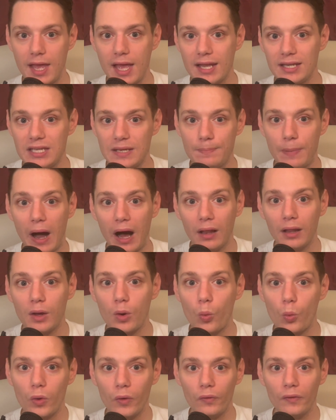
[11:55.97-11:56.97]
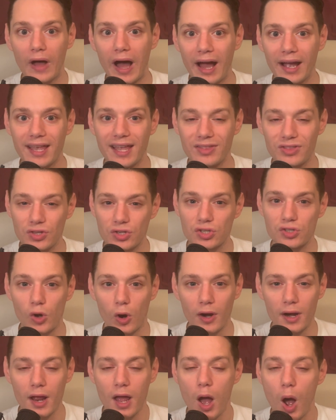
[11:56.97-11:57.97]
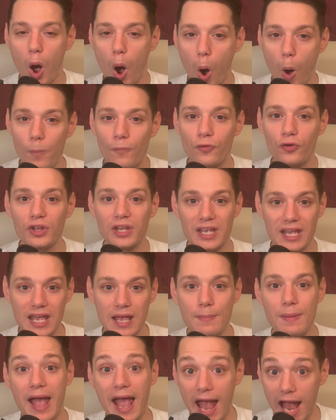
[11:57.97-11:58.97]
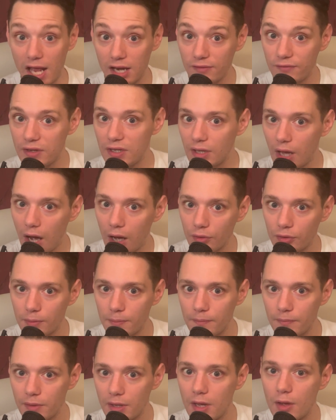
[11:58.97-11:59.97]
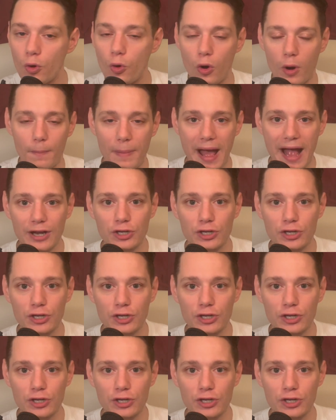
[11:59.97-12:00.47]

Dybala will not get the start. Hopefully him and Wijnaldum, who are back